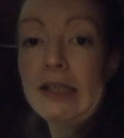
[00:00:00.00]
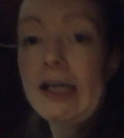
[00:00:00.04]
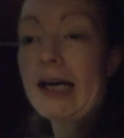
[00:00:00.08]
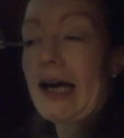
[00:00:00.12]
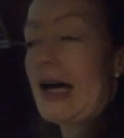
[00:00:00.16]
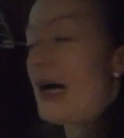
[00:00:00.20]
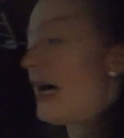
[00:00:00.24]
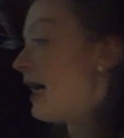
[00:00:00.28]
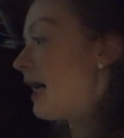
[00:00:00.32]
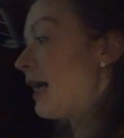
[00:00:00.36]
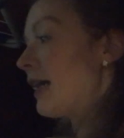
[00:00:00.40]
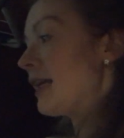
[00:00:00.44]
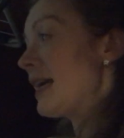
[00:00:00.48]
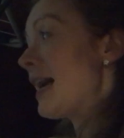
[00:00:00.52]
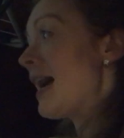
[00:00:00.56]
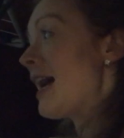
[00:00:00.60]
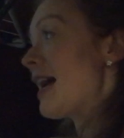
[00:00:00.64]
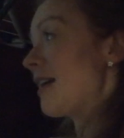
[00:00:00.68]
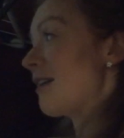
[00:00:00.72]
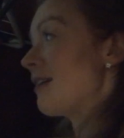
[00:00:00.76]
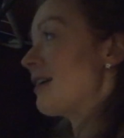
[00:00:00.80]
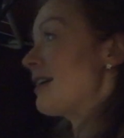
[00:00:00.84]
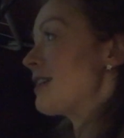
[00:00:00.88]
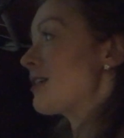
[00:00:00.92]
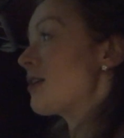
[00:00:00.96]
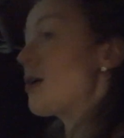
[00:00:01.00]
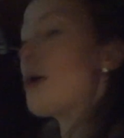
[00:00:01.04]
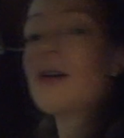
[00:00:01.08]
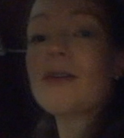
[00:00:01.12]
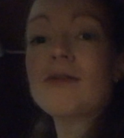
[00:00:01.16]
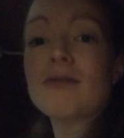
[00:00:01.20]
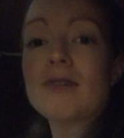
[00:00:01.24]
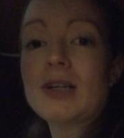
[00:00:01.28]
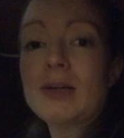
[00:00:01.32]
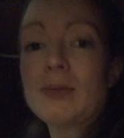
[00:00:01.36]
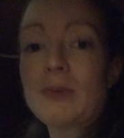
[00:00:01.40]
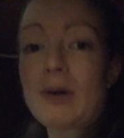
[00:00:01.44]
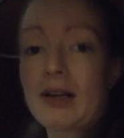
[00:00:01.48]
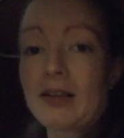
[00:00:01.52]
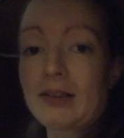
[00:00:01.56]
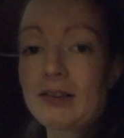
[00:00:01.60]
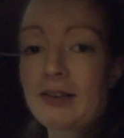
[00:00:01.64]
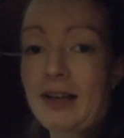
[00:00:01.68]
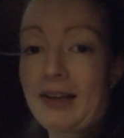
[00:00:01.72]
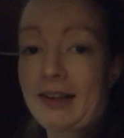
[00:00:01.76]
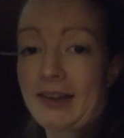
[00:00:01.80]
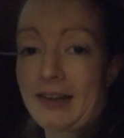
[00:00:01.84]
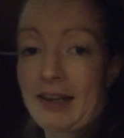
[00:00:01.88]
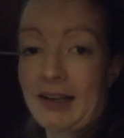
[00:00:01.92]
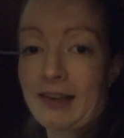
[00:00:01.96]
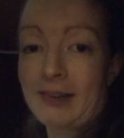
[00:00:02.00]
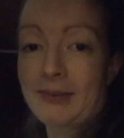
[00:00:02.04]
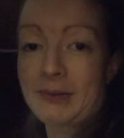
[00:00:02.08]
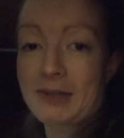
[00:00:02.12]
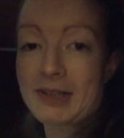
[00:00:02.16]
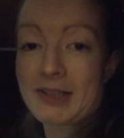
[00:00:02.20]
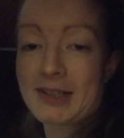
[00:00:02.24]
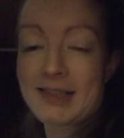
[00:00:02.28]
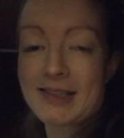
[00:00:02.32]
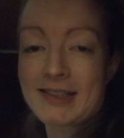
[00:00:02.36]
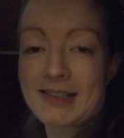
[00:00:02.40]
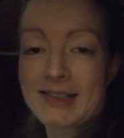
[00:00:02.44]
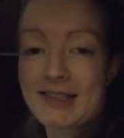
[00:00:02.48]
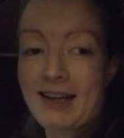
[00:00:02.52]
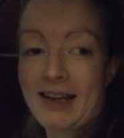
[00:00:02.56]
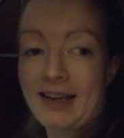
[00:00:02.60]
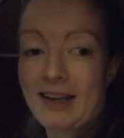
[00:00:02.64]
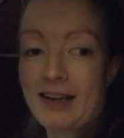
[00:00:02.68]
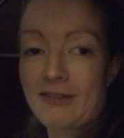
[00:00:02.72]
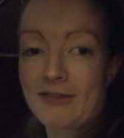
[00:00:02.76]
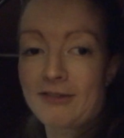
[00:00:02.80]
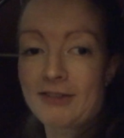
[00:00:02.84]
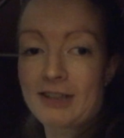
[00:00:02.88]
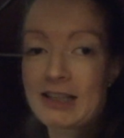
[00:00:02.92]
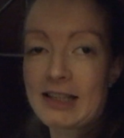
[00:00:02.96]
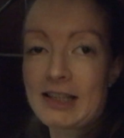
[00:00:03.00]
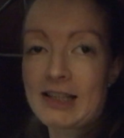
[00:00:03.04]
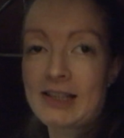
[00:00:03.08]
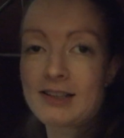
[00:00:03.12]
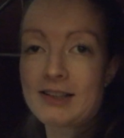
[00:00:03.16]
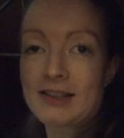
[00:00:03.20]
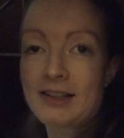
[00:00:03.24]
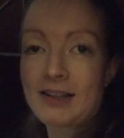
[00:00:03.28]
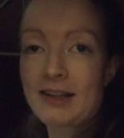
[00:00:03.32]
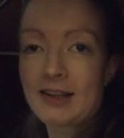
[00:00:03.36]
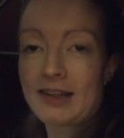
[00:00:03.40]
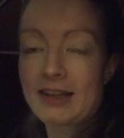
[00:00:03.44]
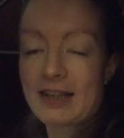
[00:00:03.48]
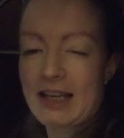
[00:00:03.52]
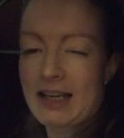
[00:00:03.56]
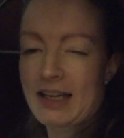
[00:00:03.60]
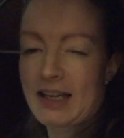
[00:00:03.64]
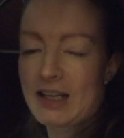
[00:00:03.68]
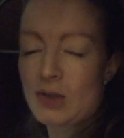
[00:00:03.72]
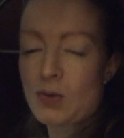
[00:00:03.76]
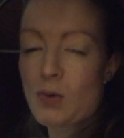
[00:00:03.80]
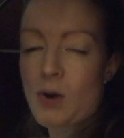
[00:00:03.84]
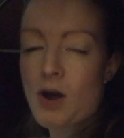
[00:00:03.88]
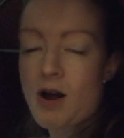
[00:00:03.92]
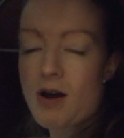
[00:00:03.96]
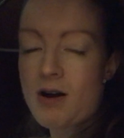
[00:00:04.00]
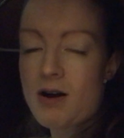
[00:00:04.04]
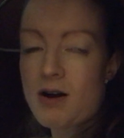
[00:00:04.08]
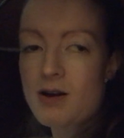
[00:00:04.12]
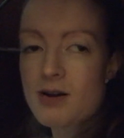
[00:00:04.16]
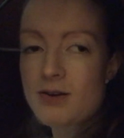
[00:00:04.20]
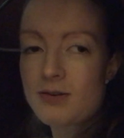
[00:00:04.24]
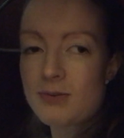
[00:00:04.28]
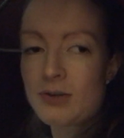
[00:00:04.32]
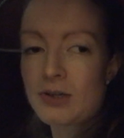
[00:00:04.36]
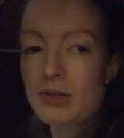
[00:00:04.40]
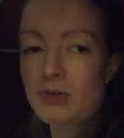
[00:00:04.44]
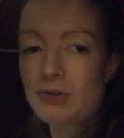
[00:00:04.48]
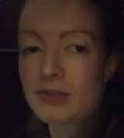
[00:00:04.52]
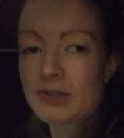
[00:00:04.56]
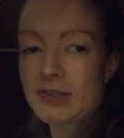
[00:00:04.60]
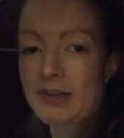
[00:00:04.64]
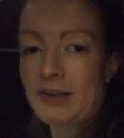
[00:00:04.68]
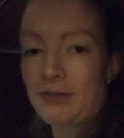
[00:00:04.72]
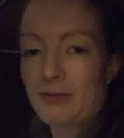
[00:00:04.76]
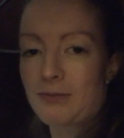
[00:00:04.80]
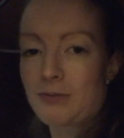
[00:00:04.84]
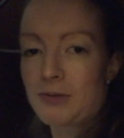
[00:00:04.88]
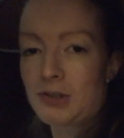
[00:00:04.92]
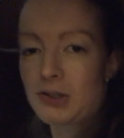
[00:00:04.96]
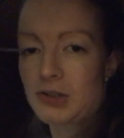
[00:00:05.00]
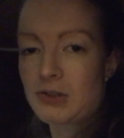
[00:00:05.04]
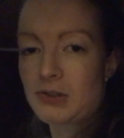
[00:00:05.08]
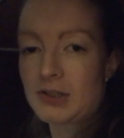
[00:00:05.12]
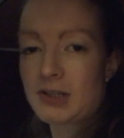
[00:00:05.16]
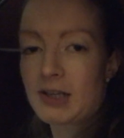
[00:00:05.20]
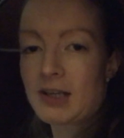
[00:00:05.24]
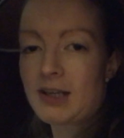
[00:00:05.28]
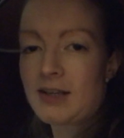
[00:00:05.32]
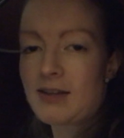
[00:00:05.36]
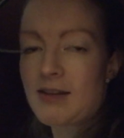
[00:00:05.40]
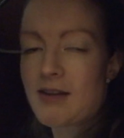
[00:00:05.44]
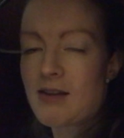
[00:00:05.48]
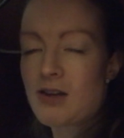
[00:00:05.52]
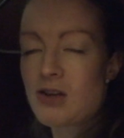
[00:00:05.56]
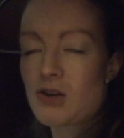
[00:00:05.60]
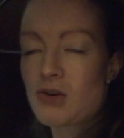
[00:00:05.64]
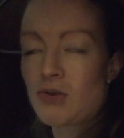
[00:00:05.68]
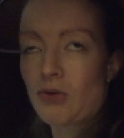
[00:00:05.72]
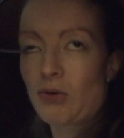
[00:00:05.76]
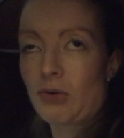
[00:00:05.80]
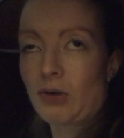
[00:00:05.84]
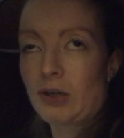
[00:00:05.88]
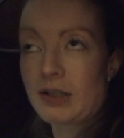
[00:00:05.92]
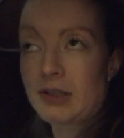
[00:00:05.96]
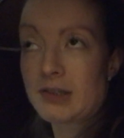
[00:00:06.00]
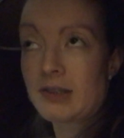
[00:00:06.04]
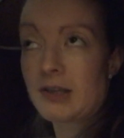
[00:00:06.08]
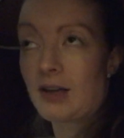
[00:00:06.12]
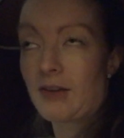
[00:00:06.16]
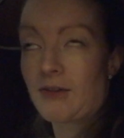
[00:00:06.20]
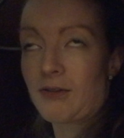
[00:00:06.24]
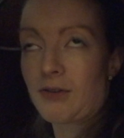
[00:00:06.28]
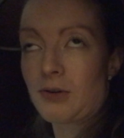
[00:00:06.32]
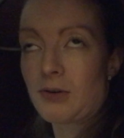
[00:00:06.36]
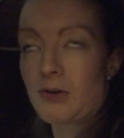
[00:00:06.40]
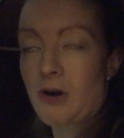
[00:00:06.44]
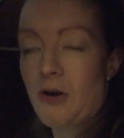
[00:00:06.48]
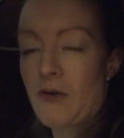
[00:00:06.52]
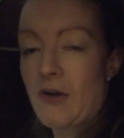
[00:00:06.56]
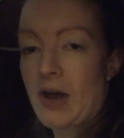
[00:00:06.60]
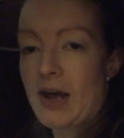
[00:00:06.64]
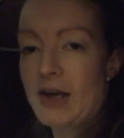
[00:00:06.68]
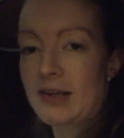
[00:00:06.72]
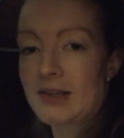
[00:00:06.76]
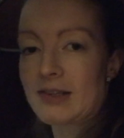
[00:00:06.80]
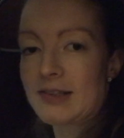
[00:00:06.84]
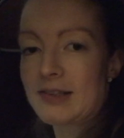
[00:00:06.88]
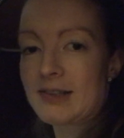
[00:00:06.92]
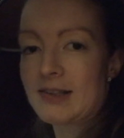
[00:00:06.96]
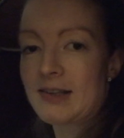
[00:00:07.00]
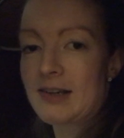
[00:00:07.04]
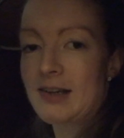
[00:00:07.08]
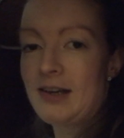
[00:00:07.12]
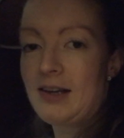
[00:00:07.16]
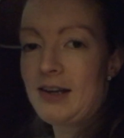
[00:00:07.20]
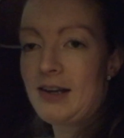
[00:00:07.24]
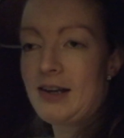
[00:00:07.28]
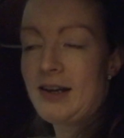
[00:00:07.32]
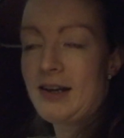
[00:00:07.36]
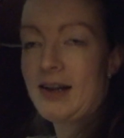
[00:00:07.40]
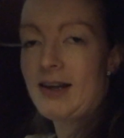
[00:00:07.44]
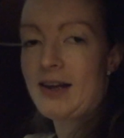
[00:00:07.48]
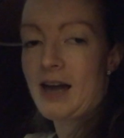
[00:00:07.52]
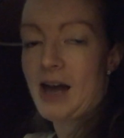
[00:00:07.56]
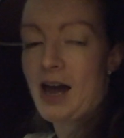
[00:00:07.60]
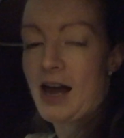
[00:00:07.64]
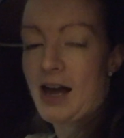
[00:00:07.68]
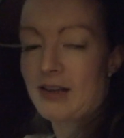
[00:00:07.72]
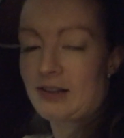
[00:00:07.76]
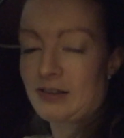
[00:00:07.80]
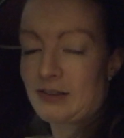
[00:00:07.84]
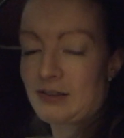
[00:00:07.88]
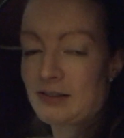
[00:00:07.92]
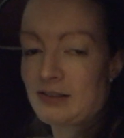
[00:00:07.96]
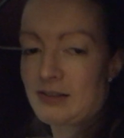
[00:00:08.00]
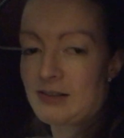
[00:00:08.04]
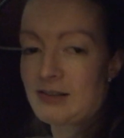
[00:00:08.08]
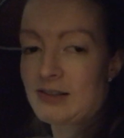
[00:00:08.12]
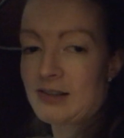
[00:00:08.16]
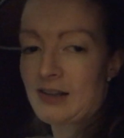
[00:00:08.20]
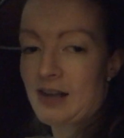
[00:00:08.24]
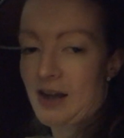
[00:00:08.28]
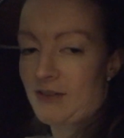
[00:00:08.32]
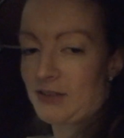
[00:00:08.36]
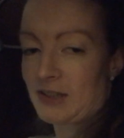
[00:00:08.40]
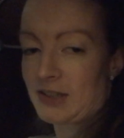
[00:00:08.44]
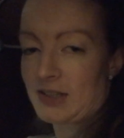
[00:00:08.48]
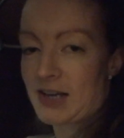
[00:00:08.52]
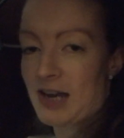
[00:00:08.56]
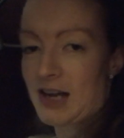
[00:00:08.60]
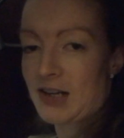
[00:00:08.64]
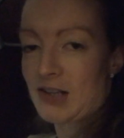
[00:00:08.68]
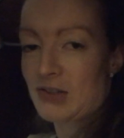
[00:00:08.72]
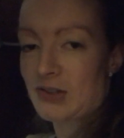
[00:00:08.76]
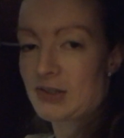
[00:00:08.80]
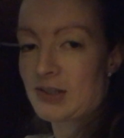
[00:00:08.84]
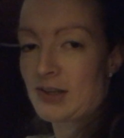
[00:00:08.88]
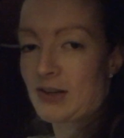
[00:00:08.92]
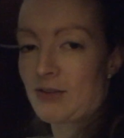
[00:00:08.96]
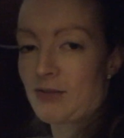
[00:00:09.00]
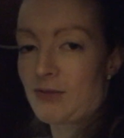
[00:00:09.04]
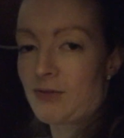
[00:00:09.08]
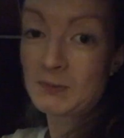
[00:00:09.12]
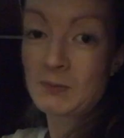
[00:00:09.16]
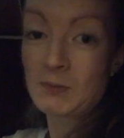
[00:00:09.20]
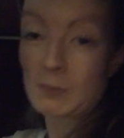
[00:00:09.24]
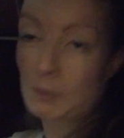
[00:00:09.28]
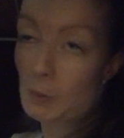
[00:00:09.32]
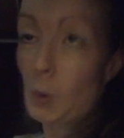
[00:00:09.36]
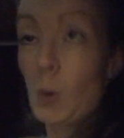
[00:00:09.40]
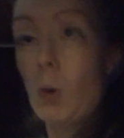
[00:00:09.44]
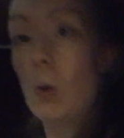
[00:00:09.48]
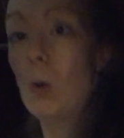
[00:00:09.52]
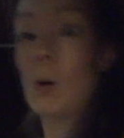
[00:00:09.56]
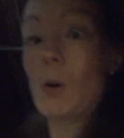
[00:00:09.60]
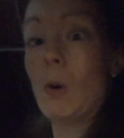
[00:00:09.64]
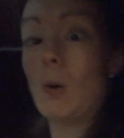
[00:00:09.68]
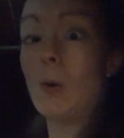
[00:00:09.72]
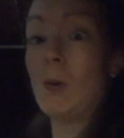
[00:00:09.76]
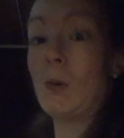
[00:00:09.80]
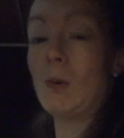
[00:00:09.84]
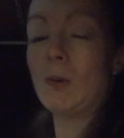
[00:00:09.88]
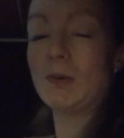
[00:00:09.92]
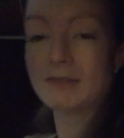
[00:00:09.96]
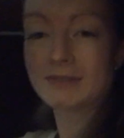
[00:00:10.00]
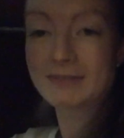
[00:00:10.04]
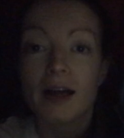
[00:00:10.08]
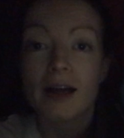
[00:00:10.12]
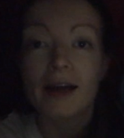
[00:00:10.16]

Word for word: Yeah, it's going really well, I think, which is a lovely thing. It's quite hard when you're self-producing and that you're listening for your own edits and having to catch yourself. Whoa!